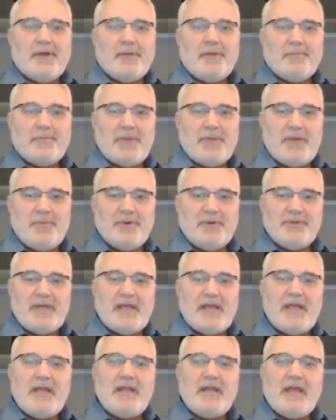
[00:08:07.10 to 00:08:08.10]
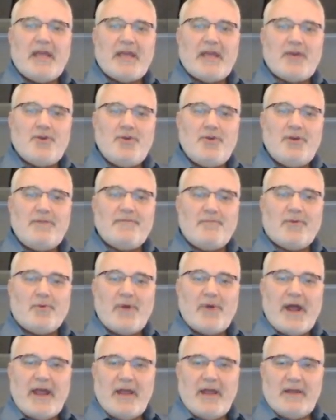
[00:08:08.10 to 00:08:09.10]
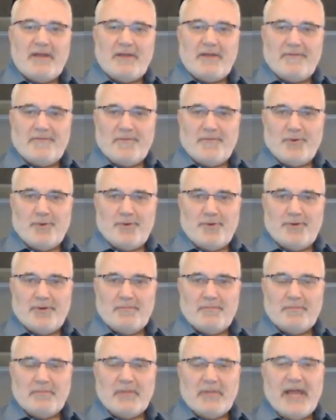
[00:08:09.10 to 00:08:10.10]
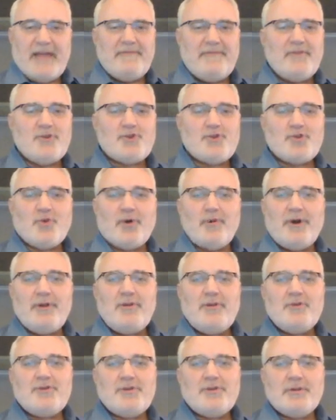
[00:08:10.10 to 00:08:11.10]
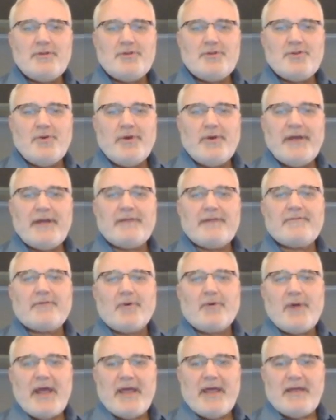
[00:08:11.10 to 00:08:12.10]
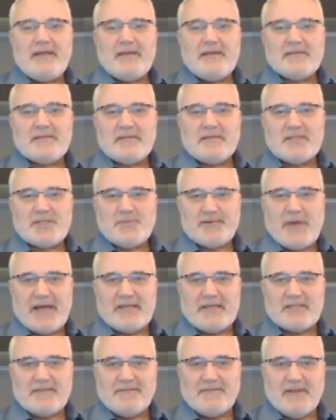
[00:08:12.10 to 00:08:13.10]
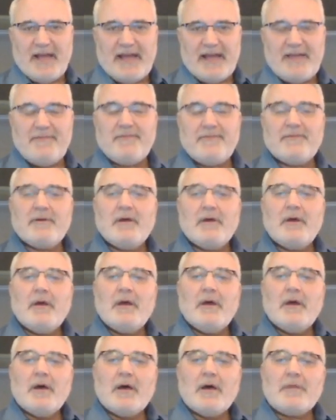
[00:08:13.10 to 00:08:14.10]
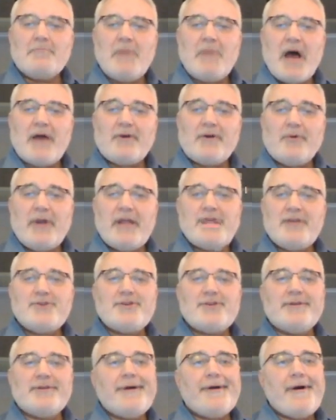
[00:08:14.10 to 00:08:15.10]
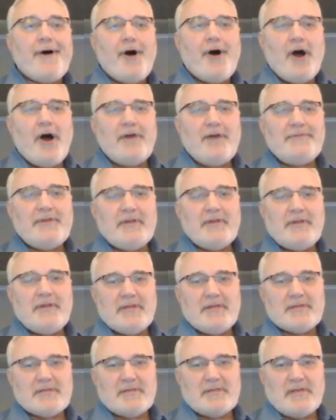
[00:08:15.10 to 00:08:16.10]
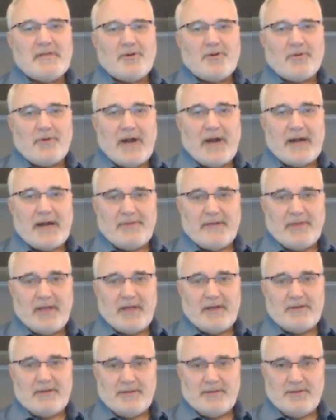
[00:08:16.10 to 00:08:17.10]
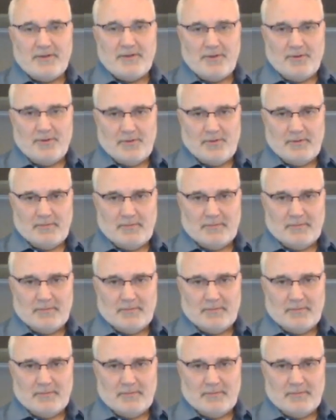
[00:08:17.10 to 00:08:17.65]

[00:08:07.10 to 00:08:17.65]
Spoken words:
People need a good variety of food. Life is short, you should enjoy it. Variety is the spice of life, and moderation often is the correct thing to do.